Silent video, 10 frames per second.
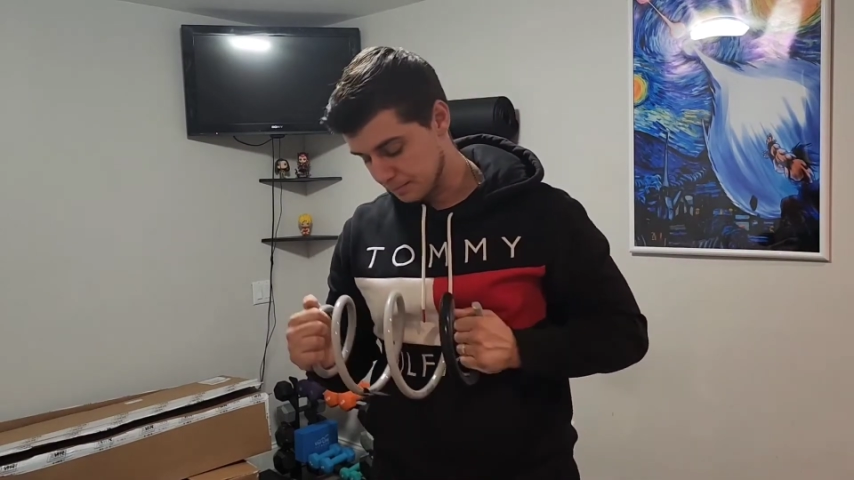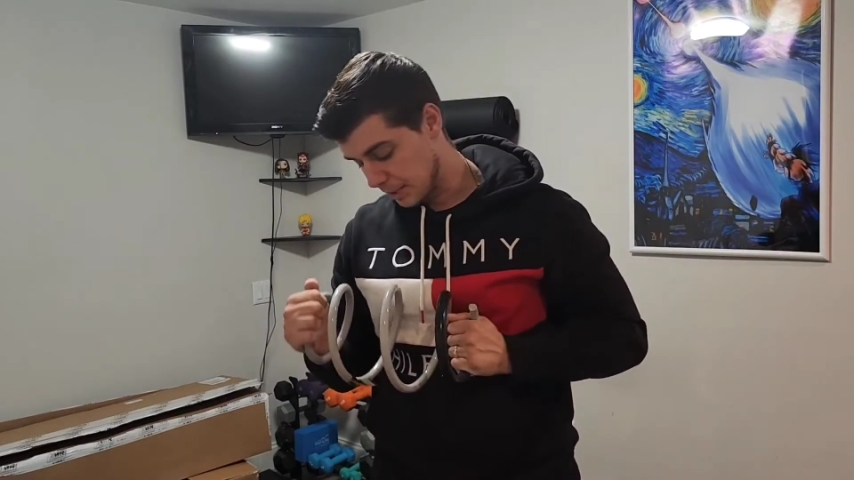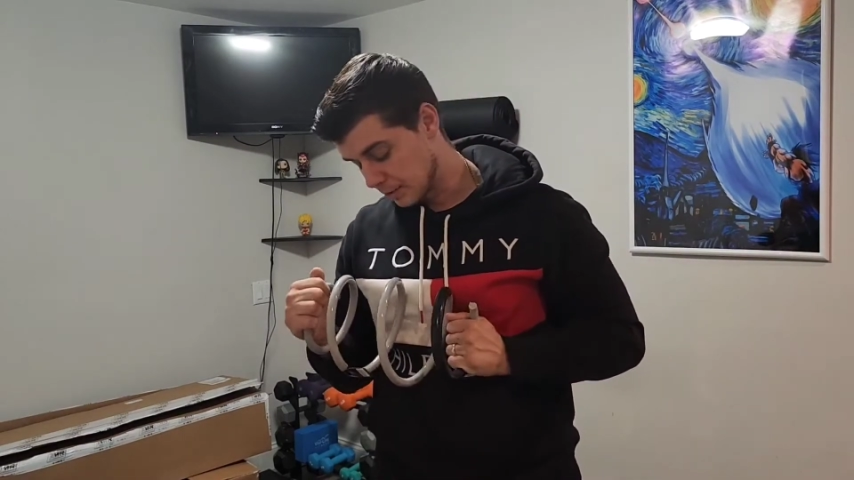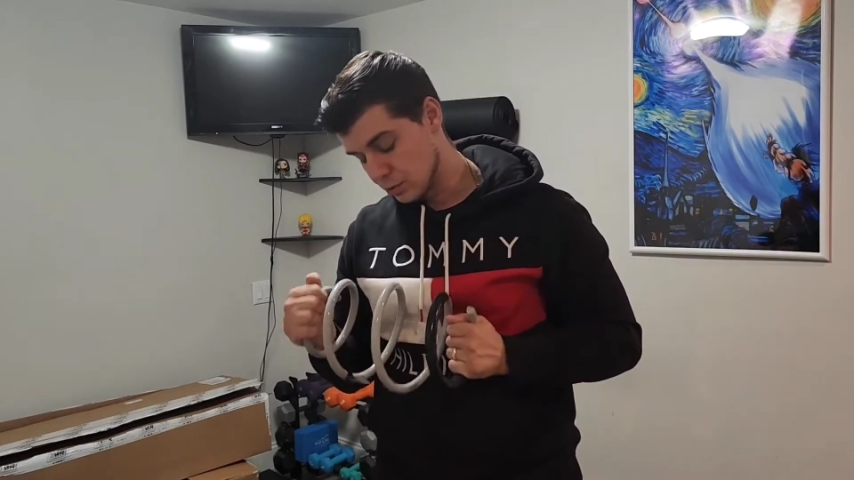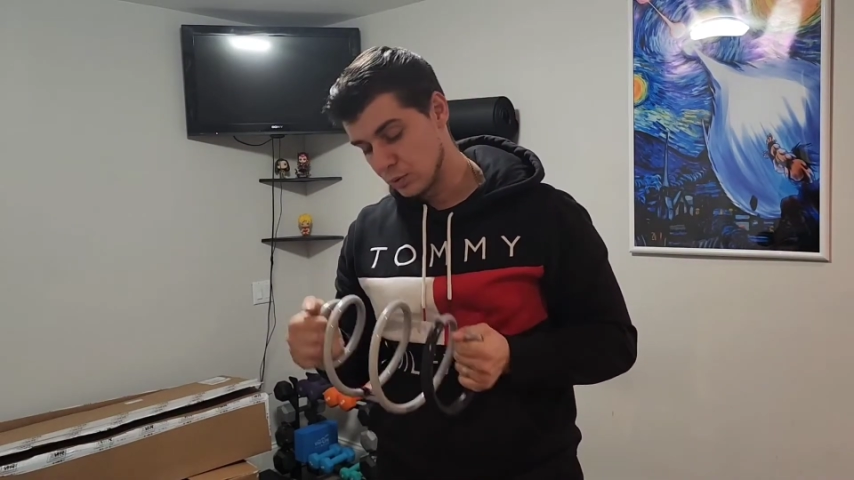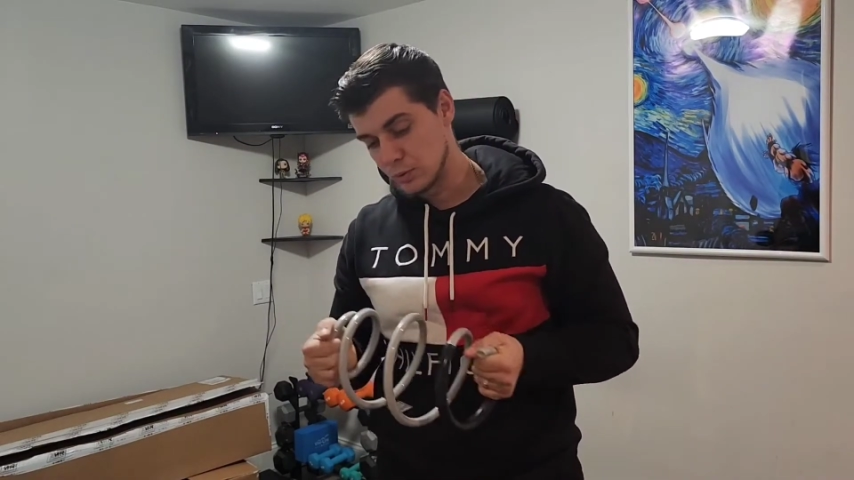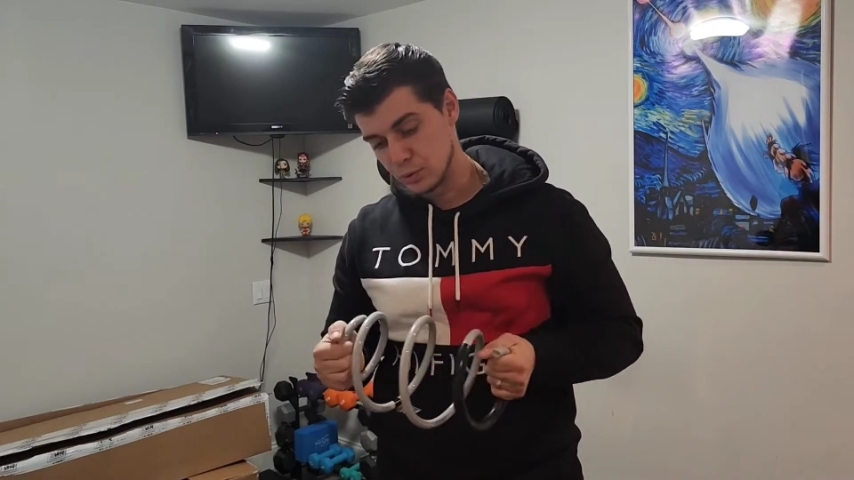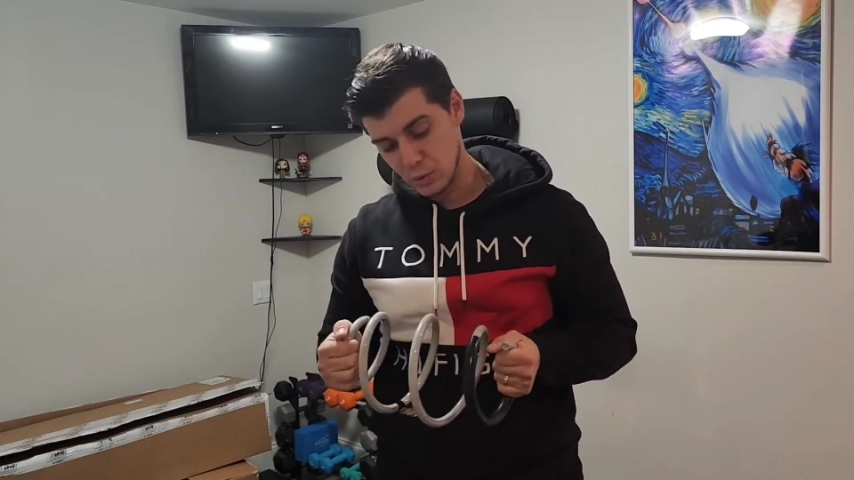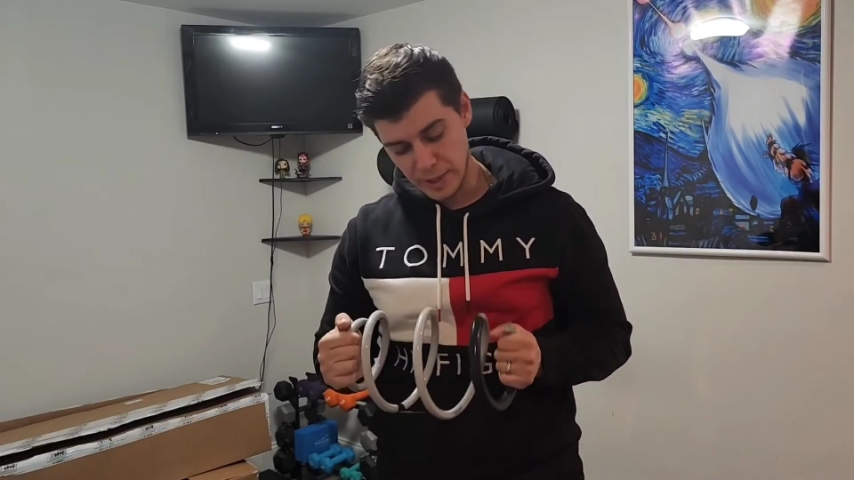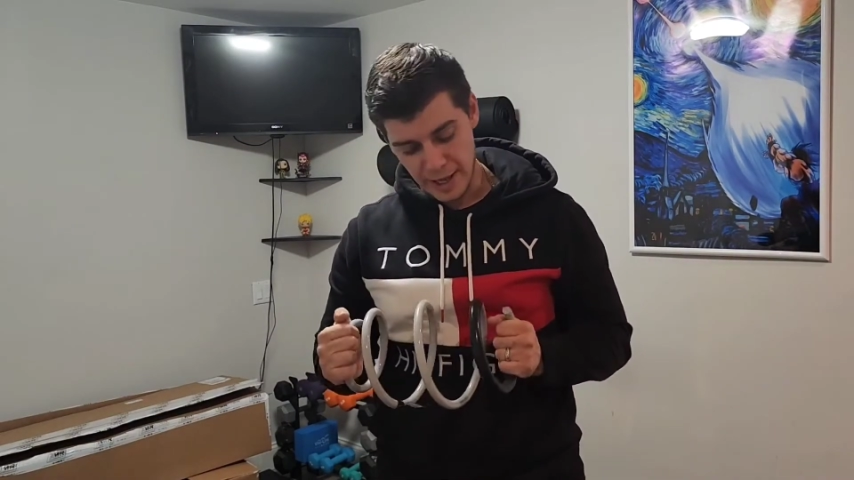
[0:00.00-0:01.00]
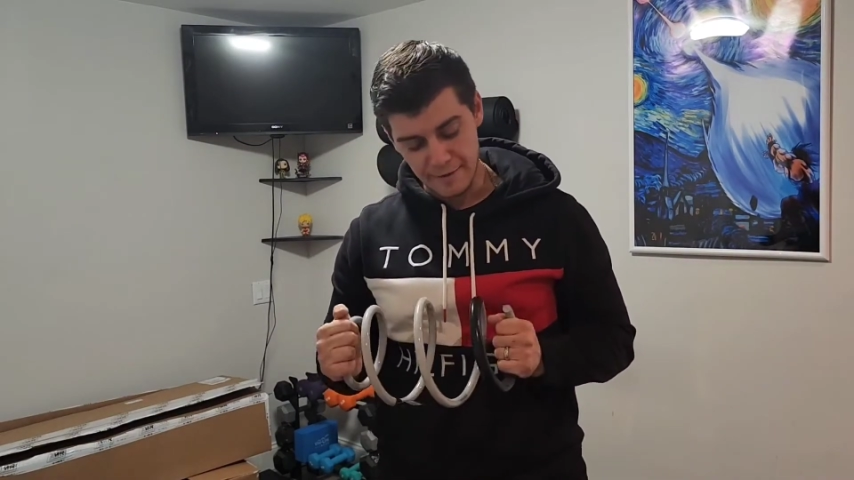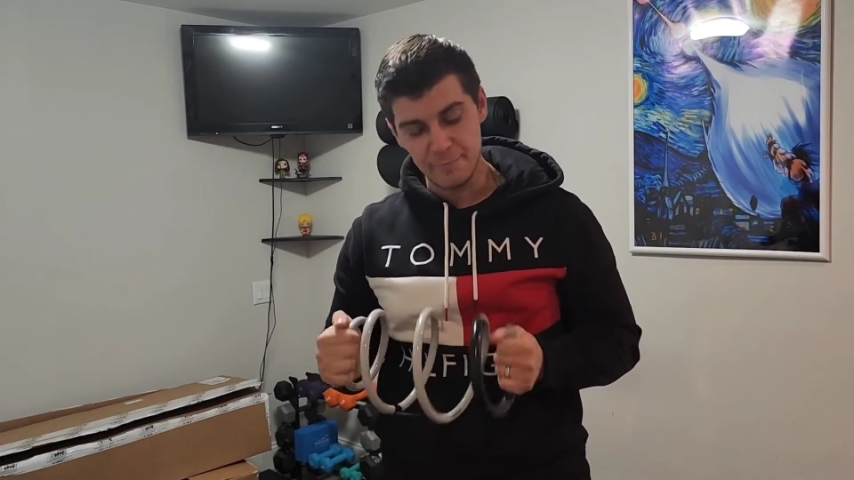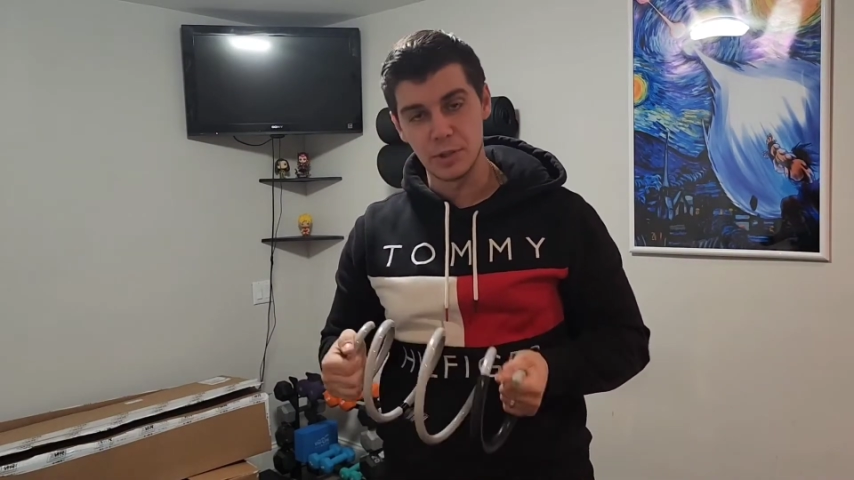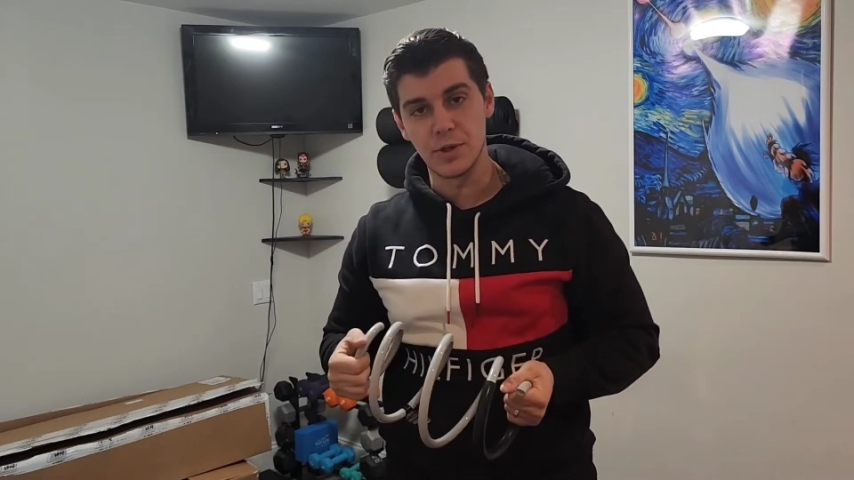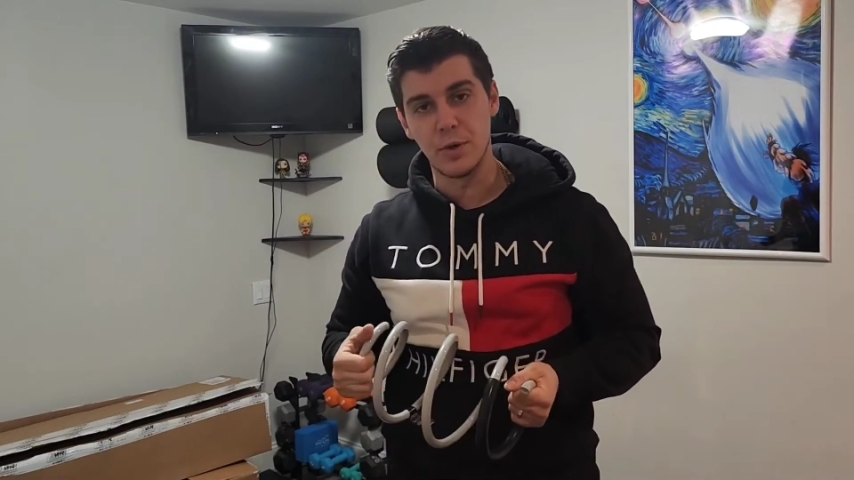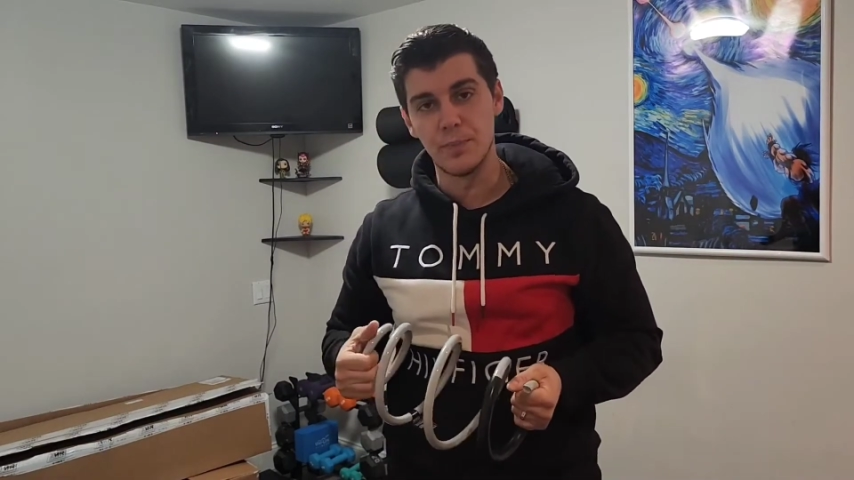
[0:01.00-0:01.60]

about two and a half months